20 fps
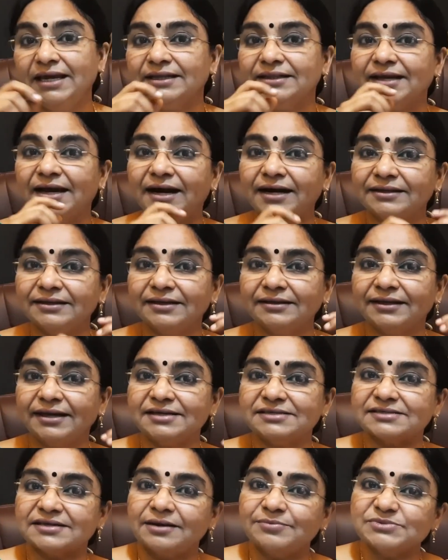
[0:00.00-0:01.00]
The other
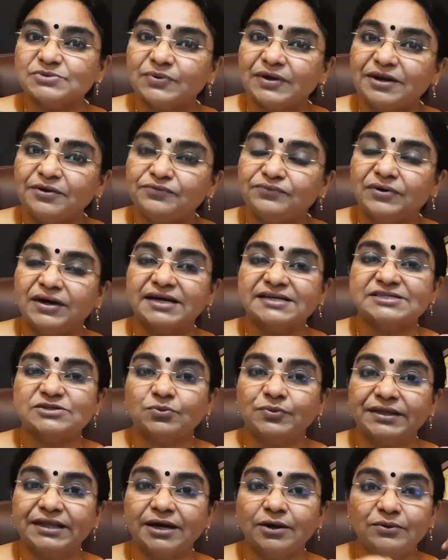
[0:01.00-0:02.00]
things comes very fast
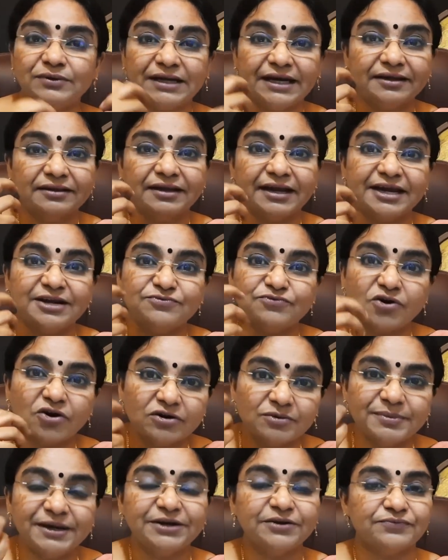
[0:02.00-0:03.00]
without the
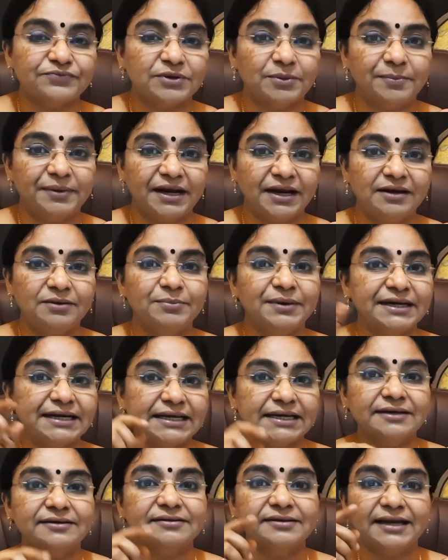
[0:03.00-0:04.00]
involvement of the brain, but
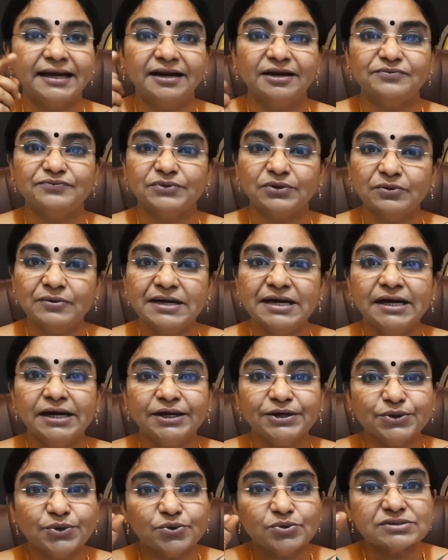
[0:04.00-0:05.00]
here they'll have to
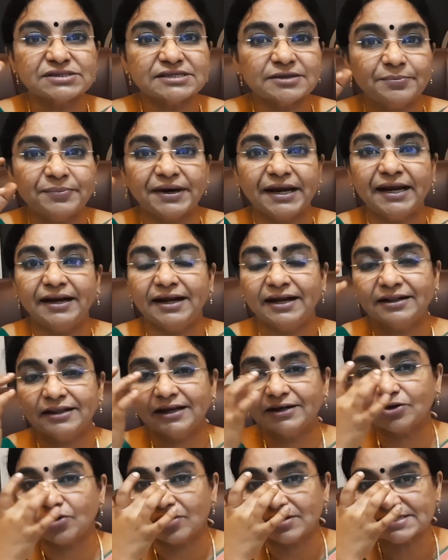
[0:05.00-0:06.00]
use the brain and the
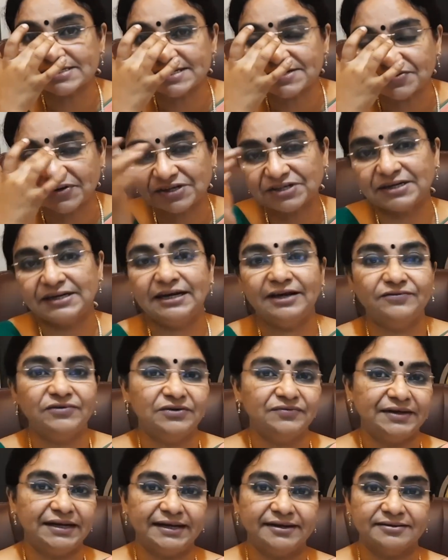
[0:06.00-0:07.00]
concentration level
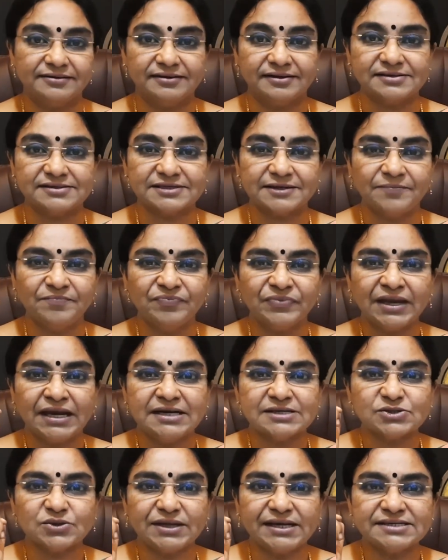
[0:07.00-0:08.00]
will increase.
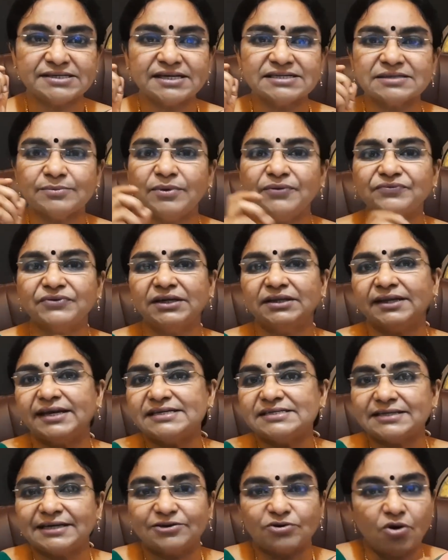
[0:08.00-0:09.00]
So these are some of the
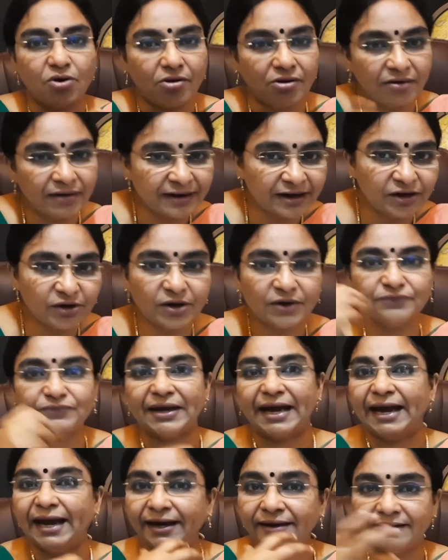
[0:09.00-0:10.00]
things that on and off
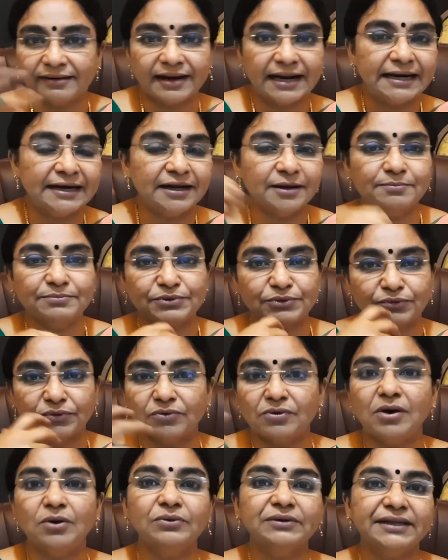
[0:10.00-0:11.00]
at random
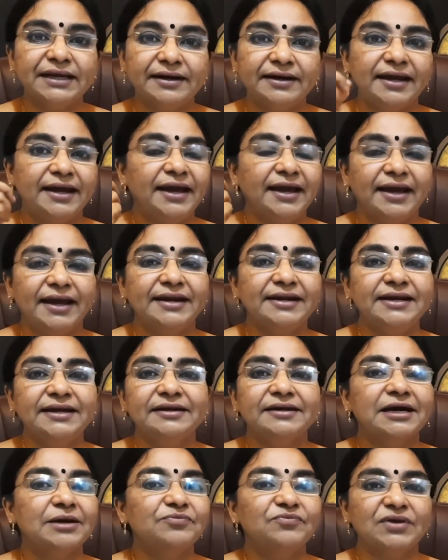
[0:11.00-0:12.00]
throughout the day,
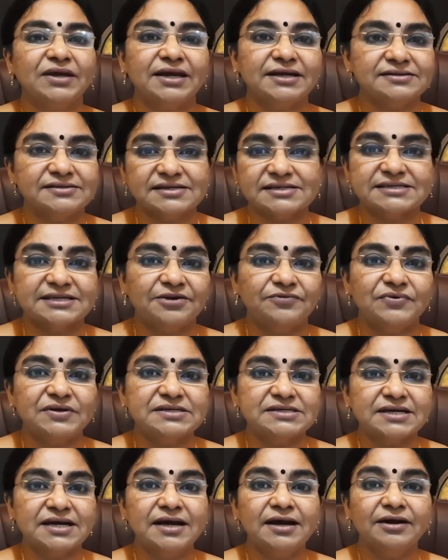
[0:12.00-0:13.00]
anytime we can just give
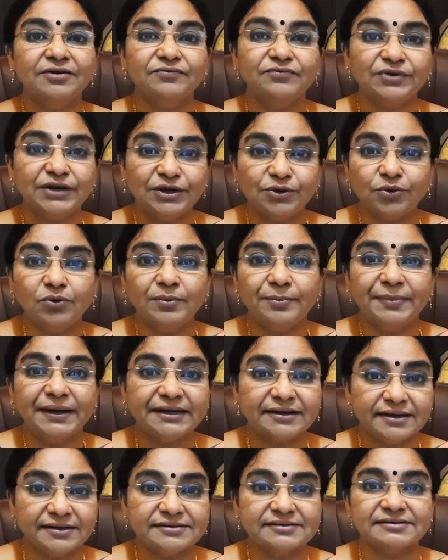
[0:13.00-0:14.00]
it, but
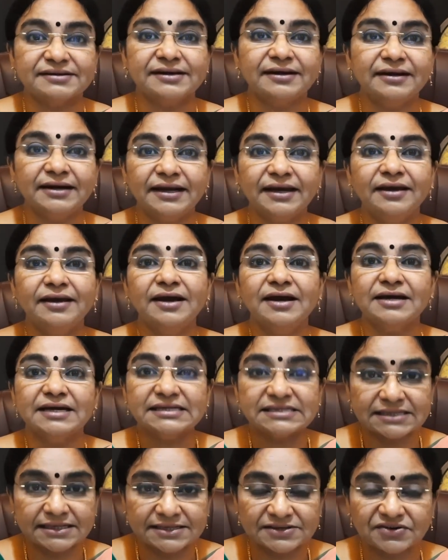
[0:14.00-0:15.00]

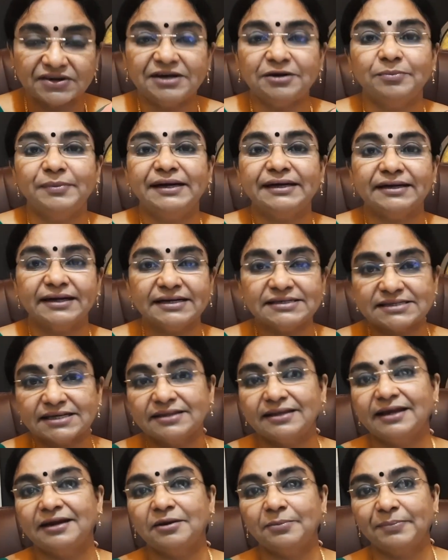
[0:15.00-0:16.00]
it's a treatment, it's a
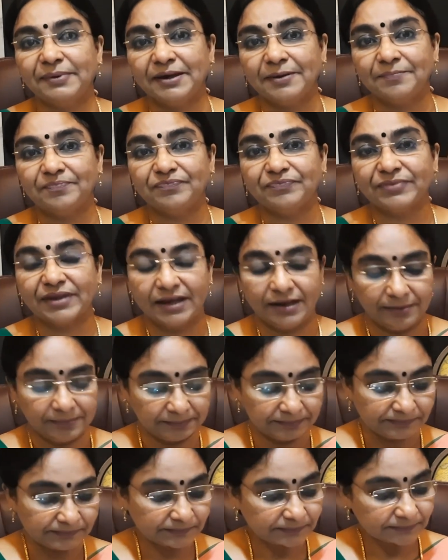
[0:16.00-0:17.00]
therapy.
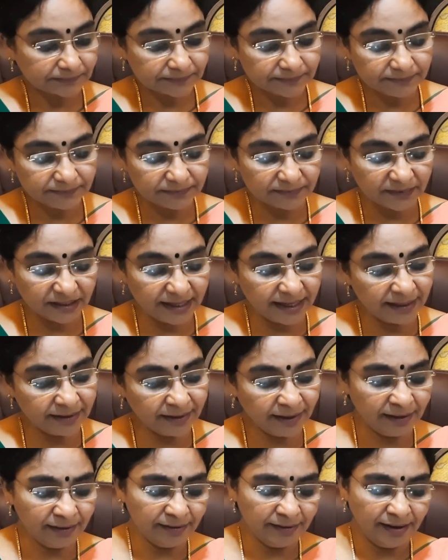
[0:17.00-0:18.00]
And
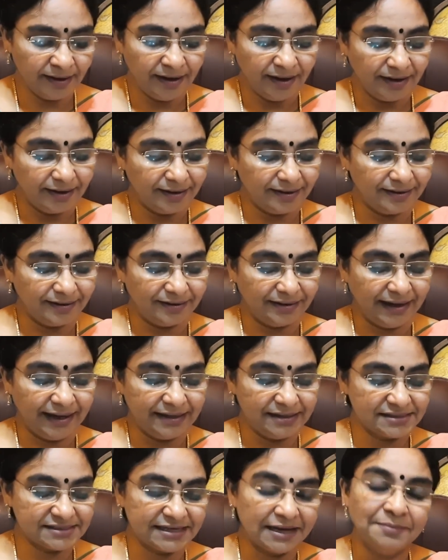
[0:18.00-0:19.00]
then,
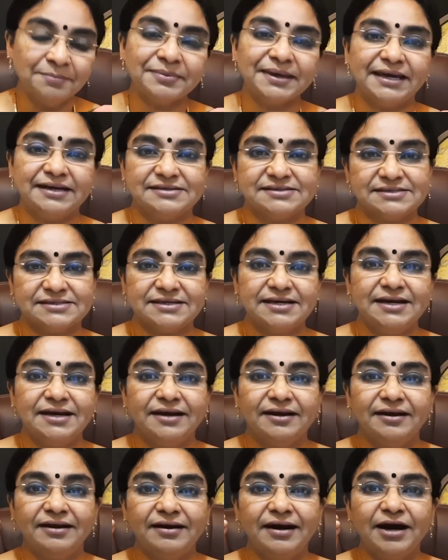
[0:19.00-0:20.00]
and some kids
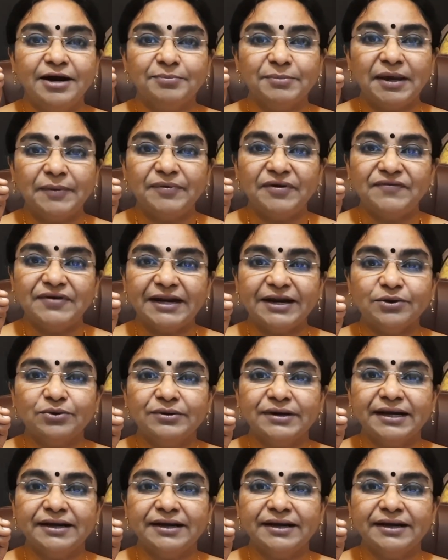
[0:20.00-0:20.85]
are maybe very good